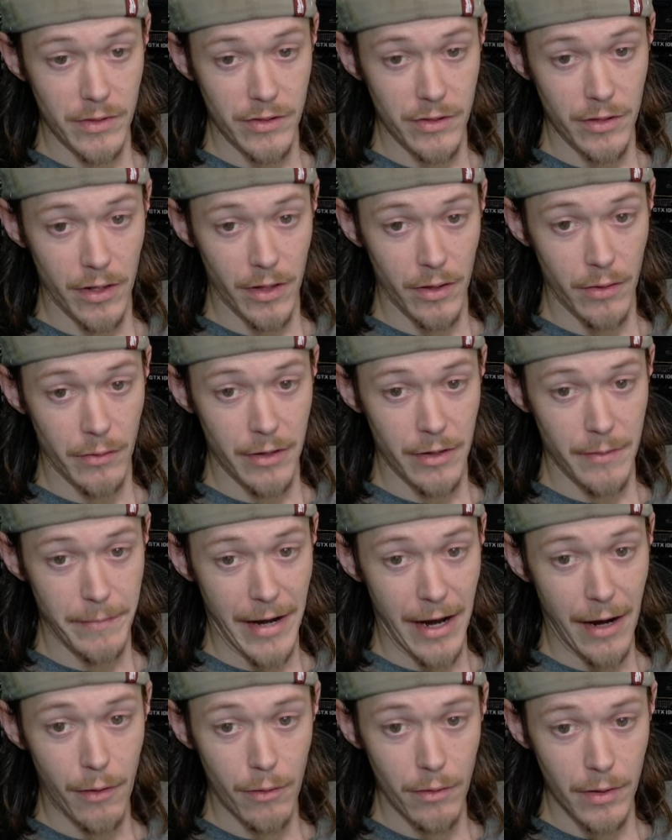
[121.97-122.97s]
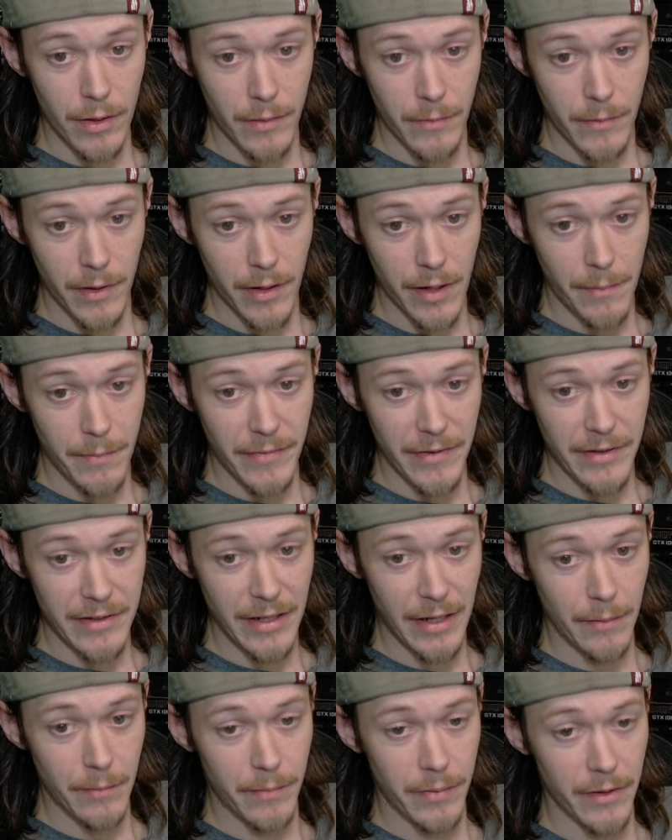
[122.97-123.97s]
all the way up, power limit up, and
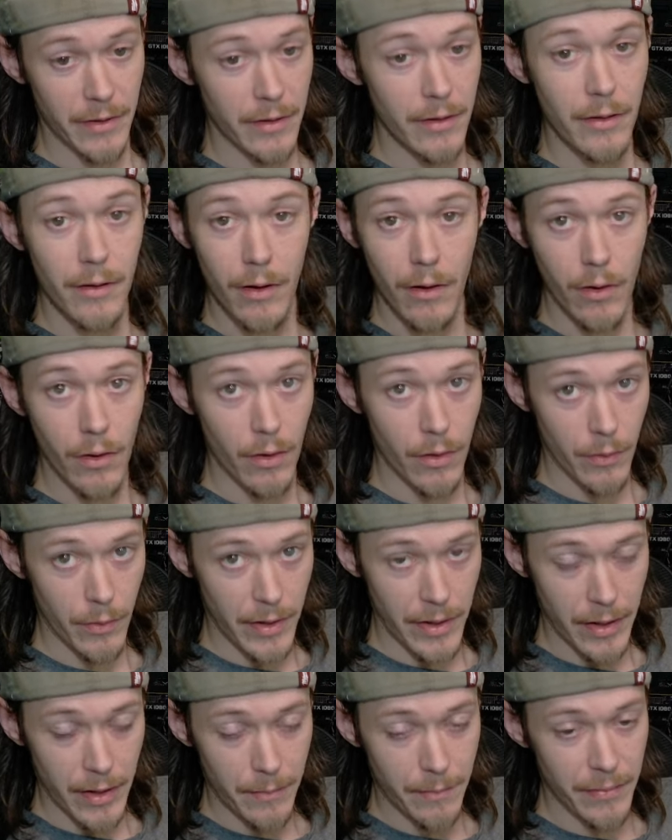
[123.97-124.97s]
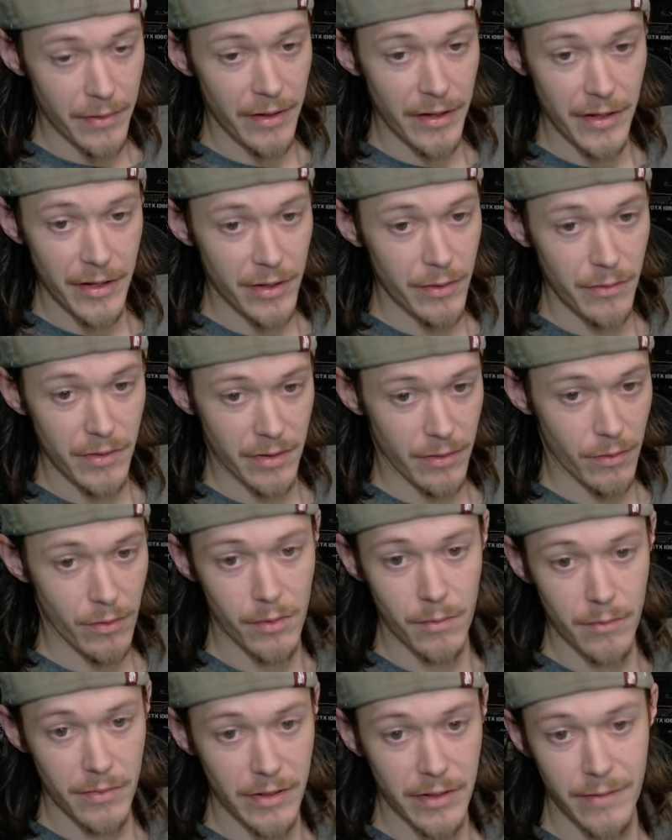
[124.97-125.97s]
temp limit all the way up like you would
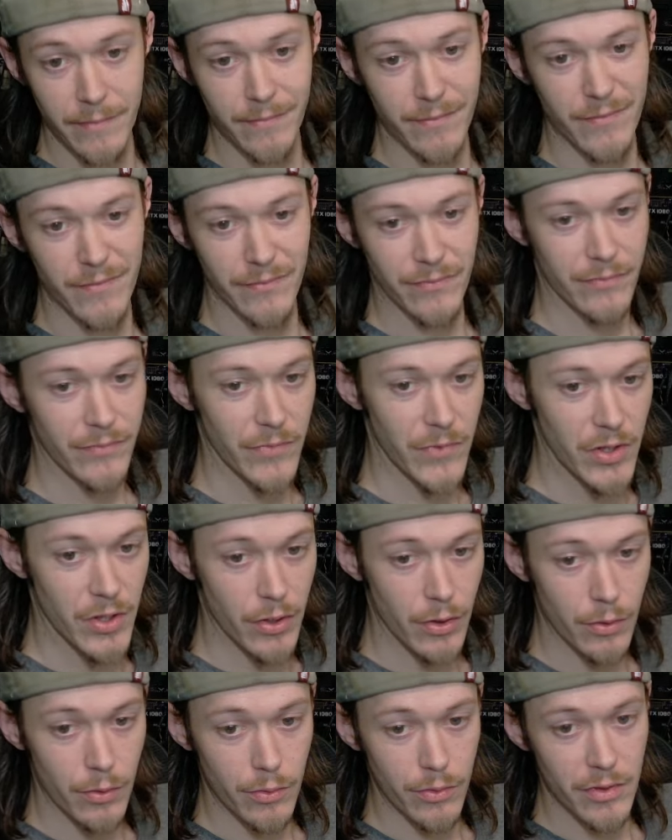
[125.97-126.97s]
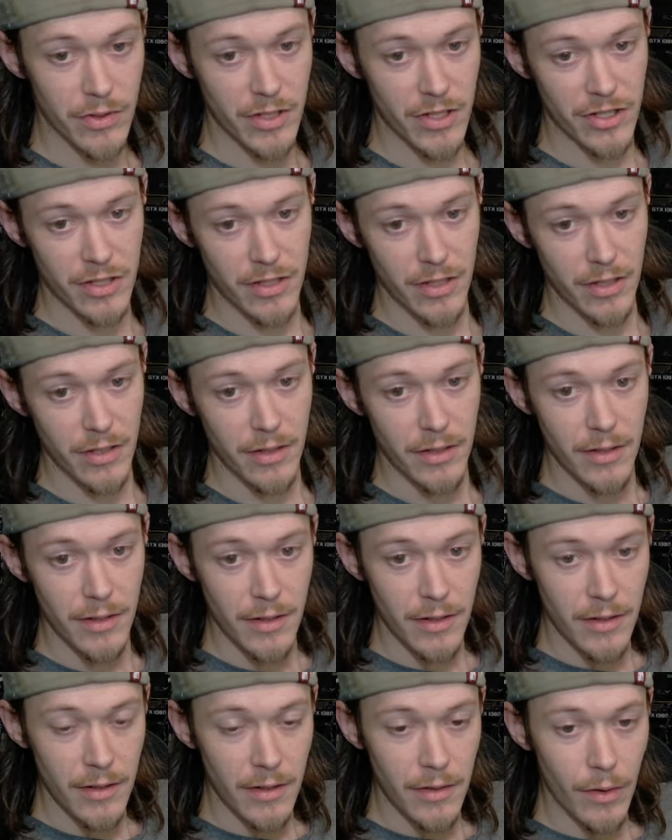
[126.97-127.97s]
normally do just to
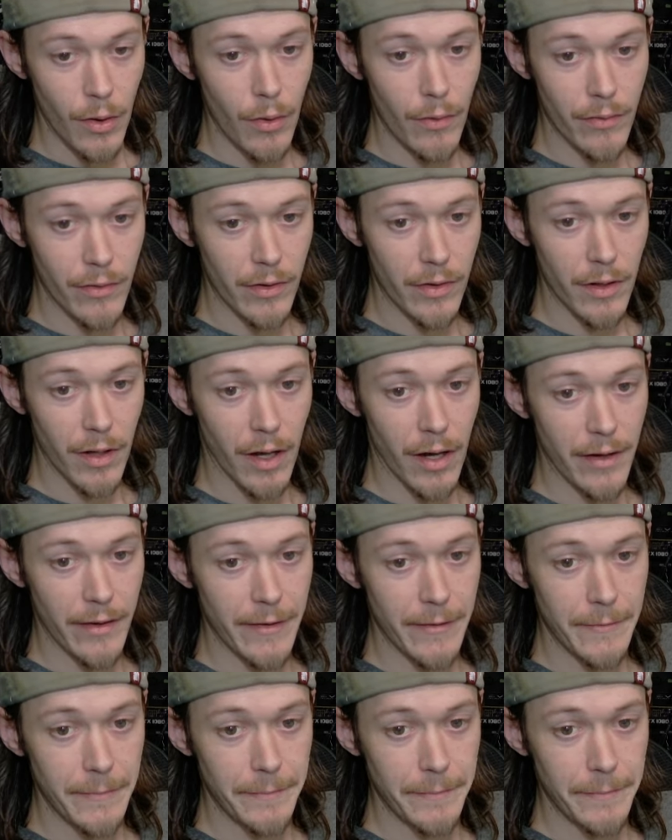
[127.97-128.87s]
overclock it.